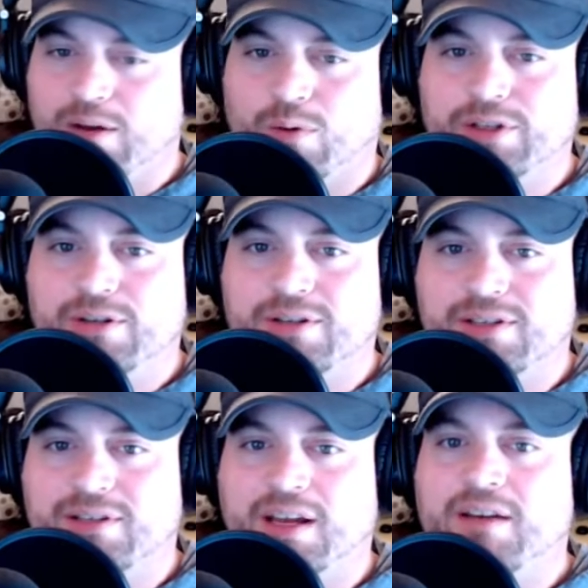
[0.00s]
he wants you to
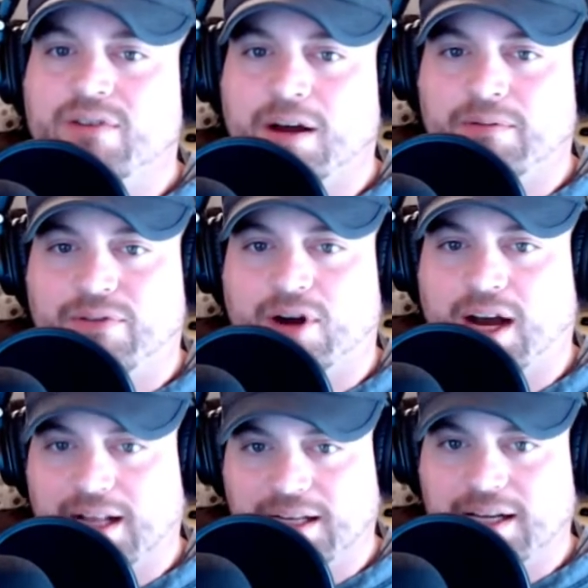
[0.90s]
save up for
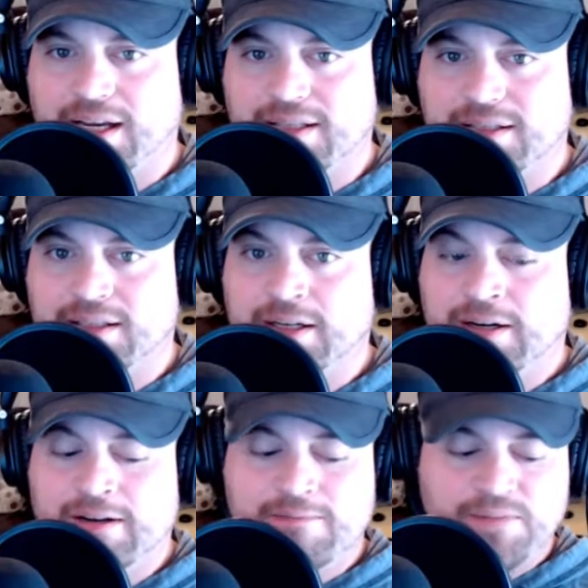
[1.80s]
holidays,
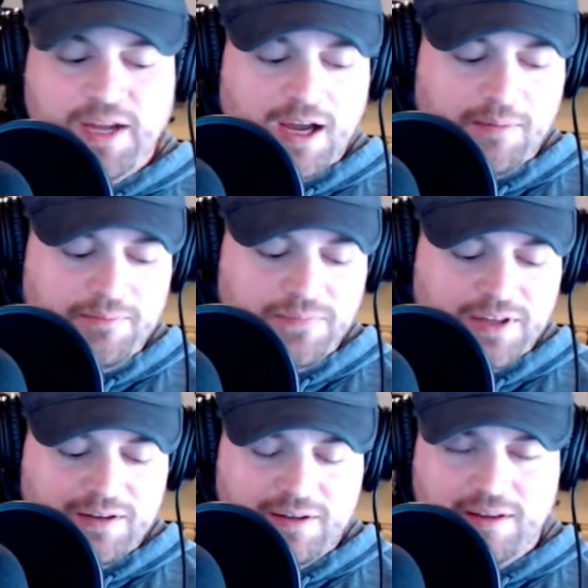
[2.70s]

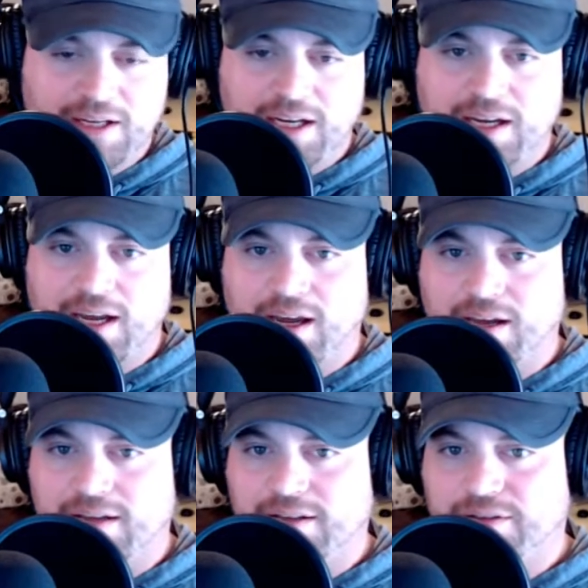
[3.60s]

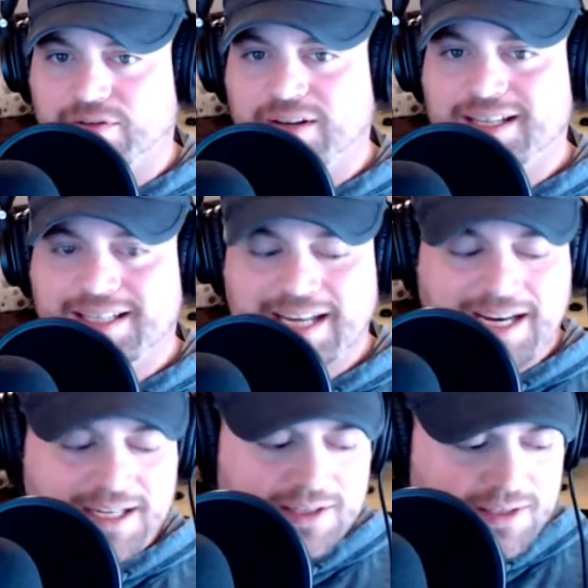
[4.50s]
the feast
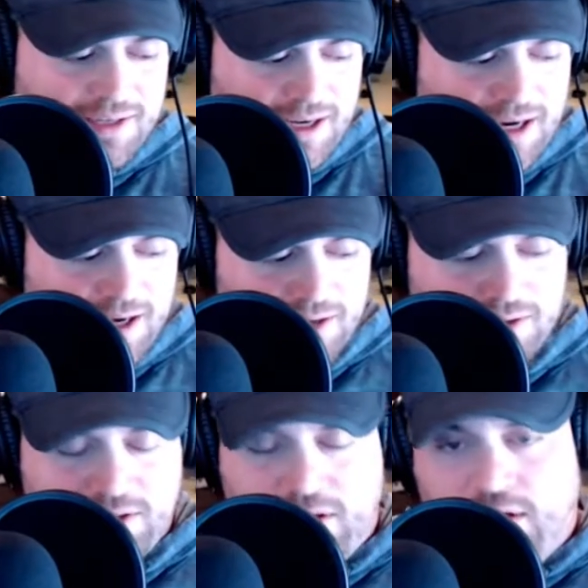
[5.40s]
days, and